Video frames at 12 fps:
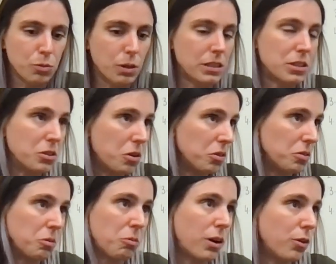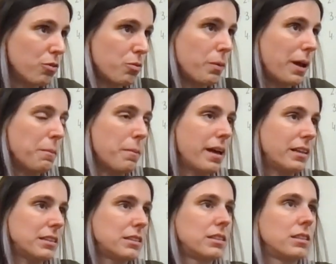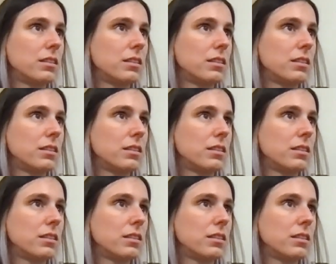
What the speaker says: was not one of my best.